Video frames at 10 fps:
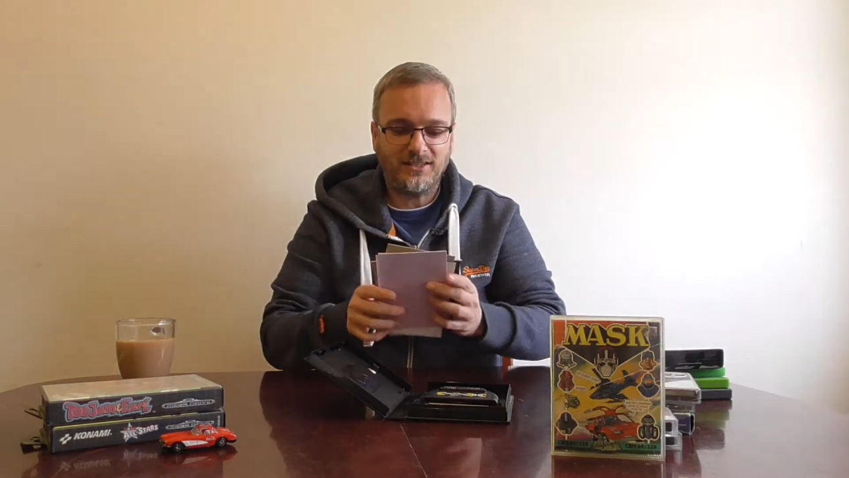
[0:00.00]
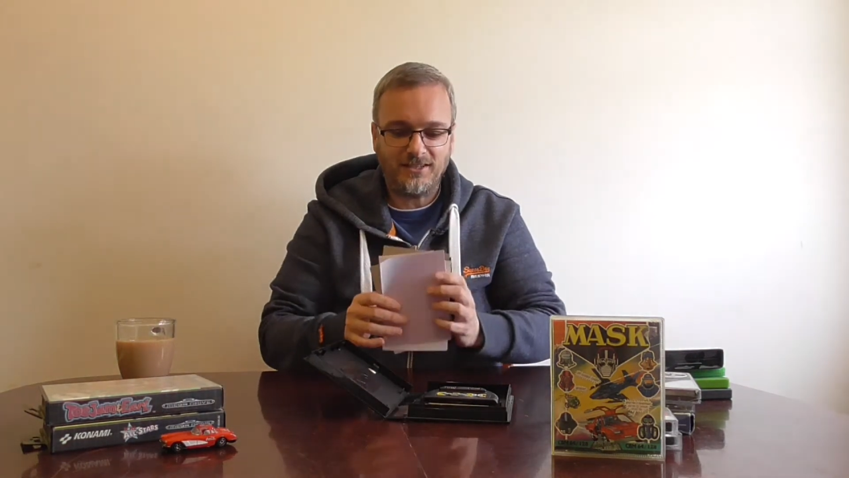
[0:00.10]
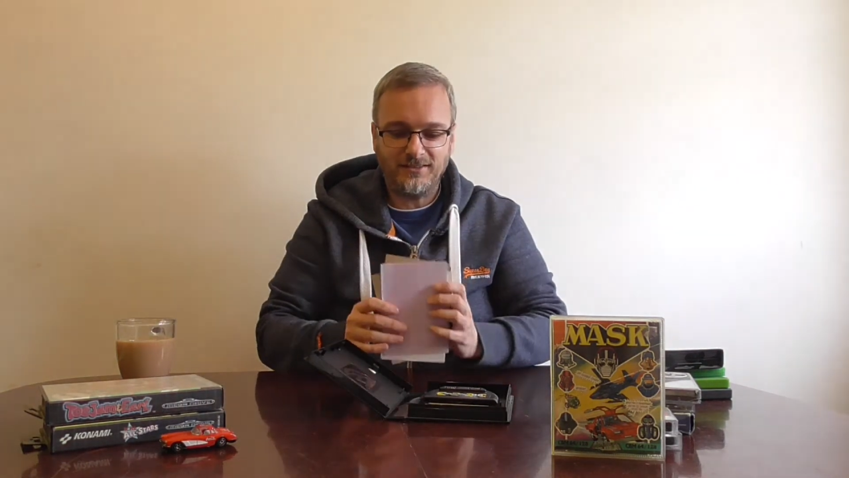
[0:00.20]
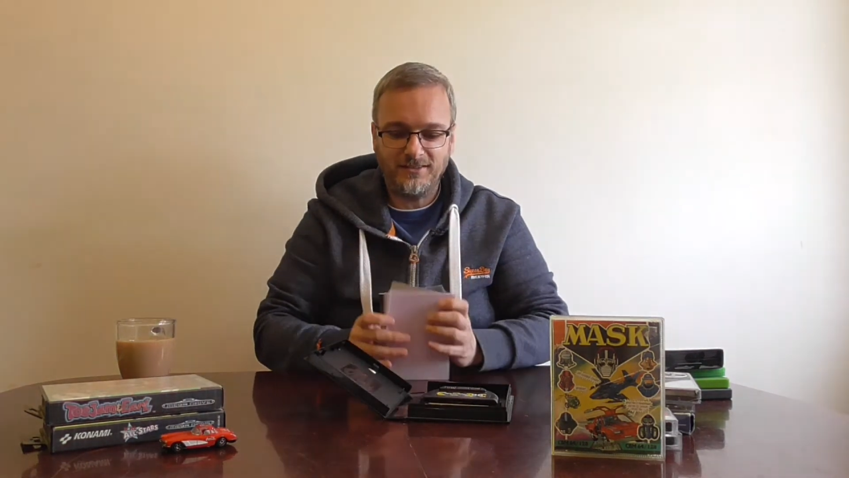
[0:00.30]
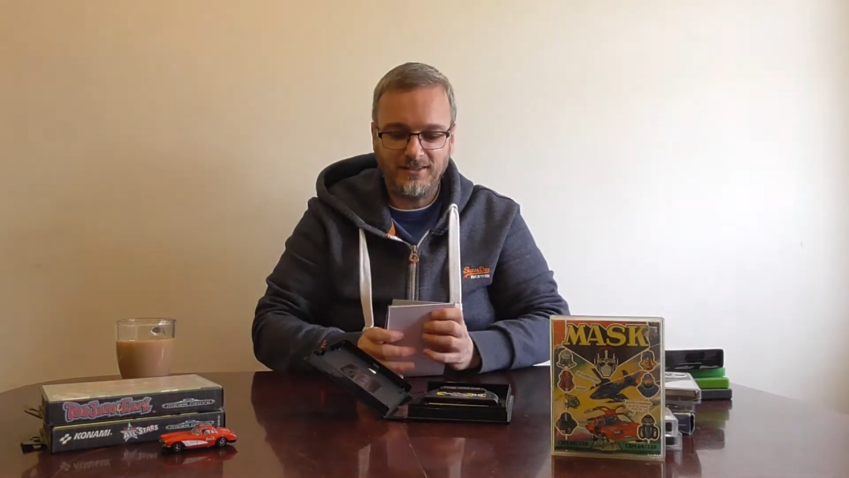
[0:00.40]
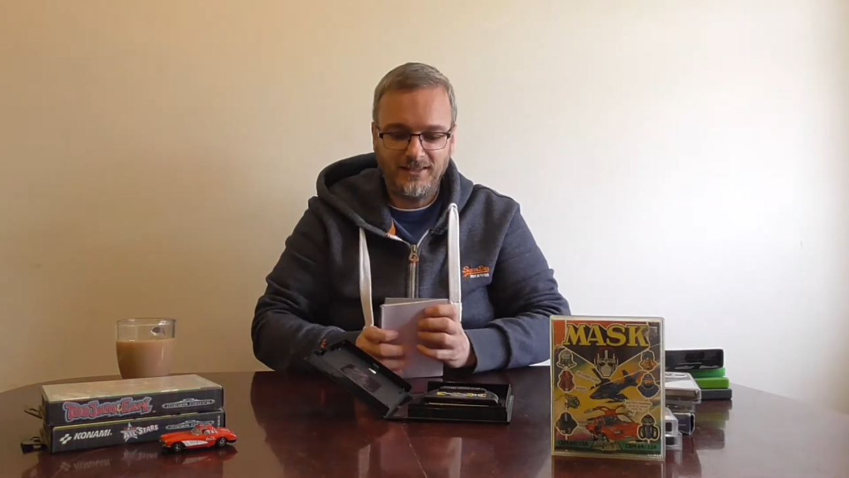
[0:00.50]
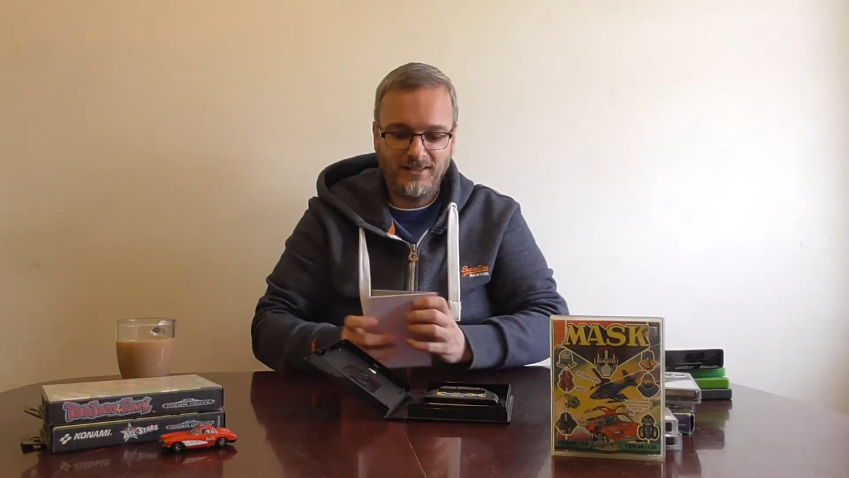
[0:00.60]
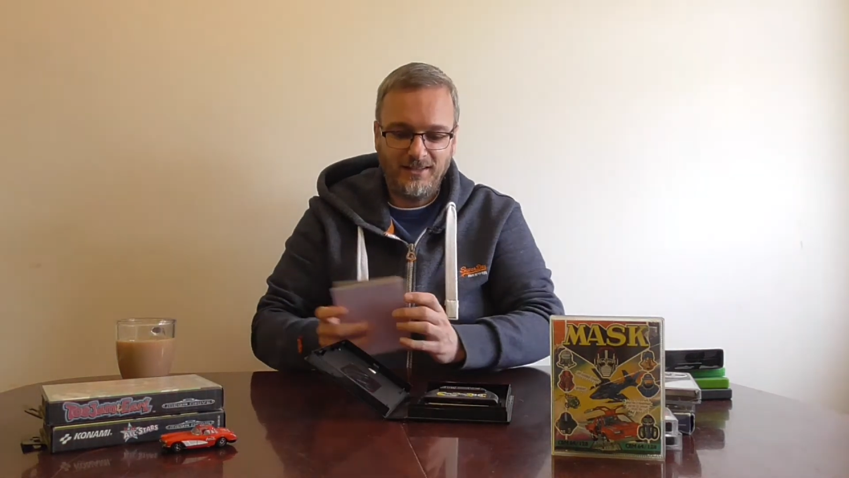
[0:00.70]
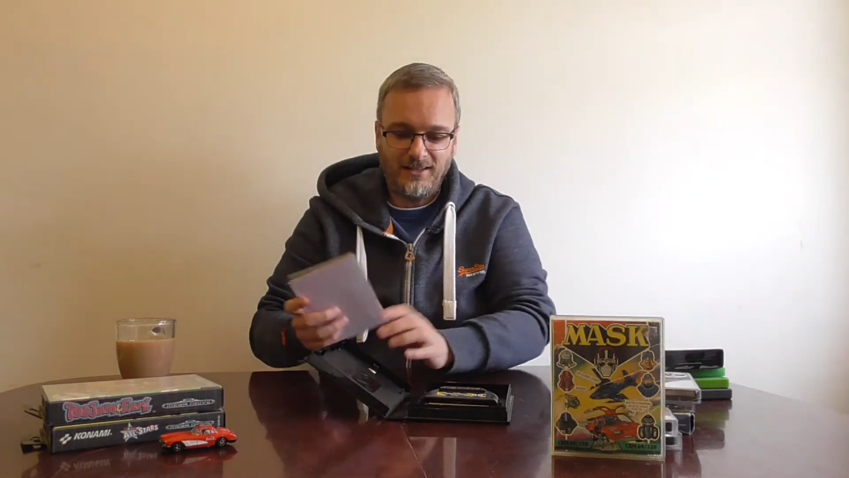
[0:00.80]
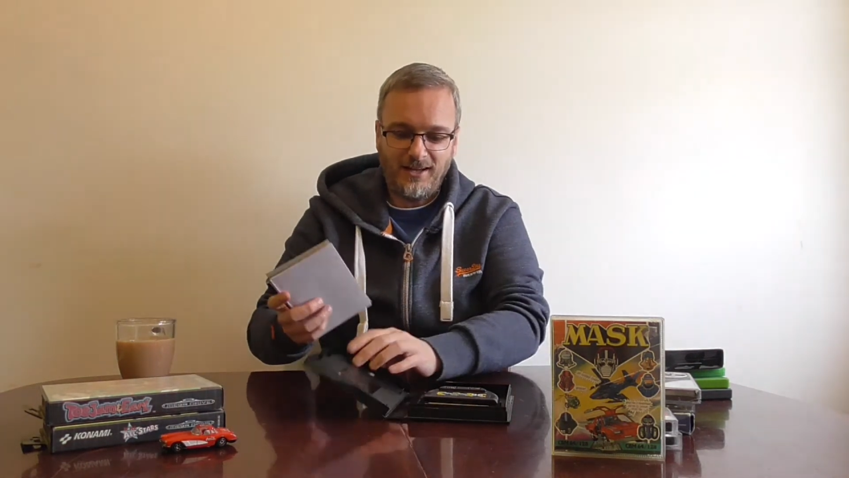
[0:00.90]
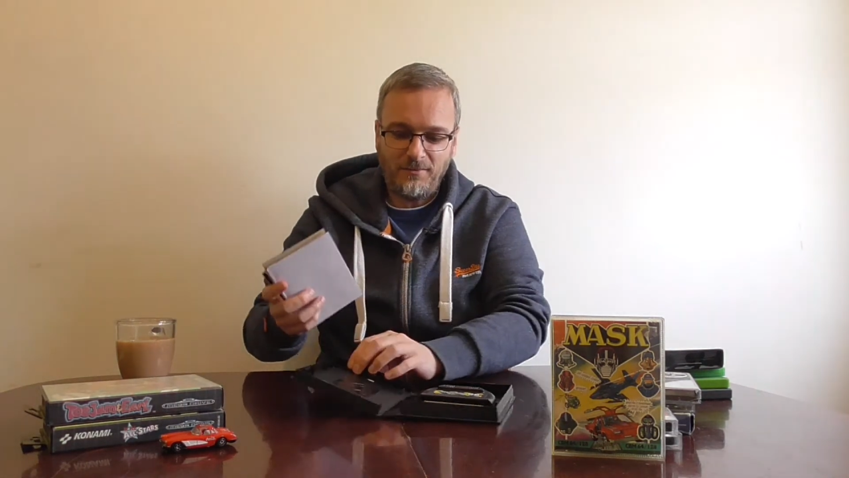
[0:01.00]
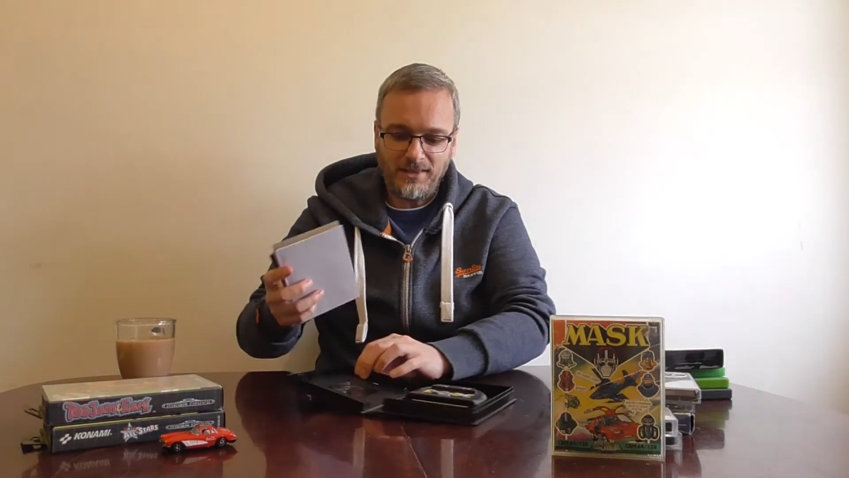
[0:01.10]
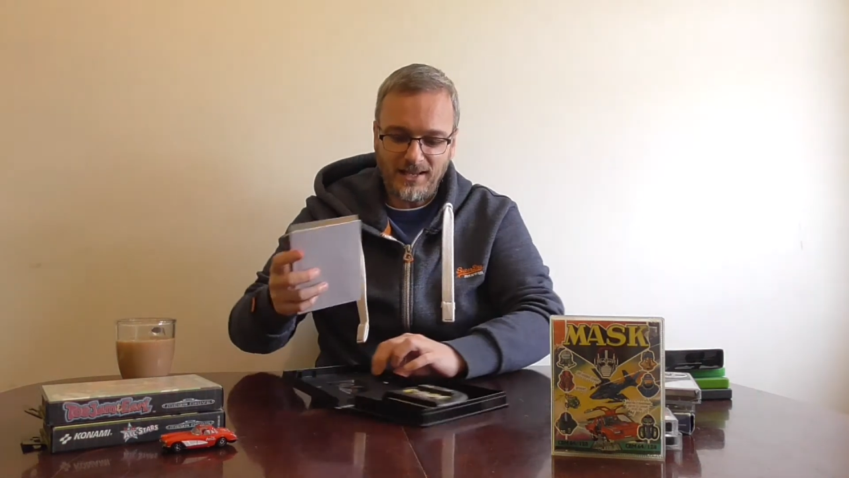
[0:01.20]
So, I mean,